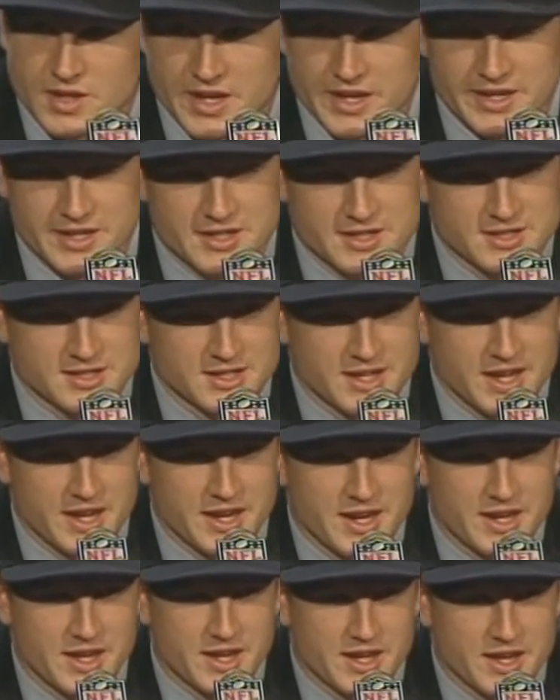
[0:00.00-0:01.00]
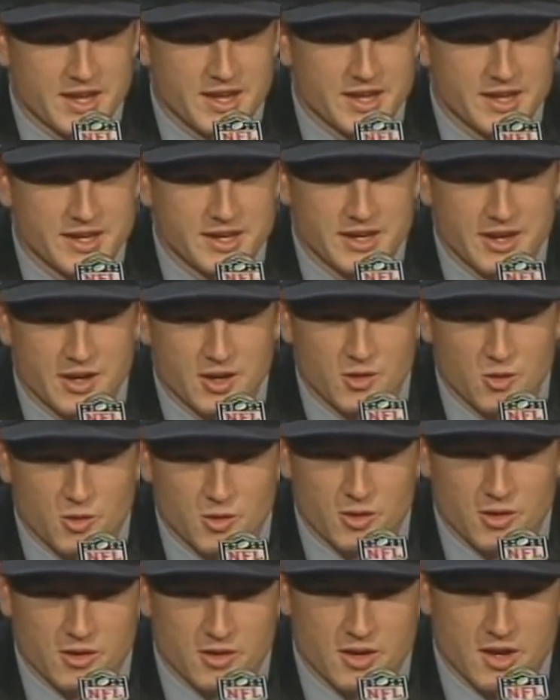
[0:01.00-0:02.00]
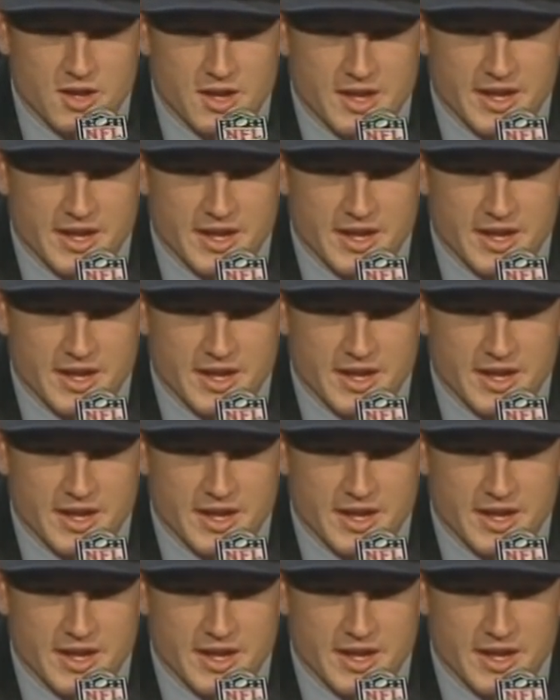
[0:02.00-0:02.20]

He just said, you know, we're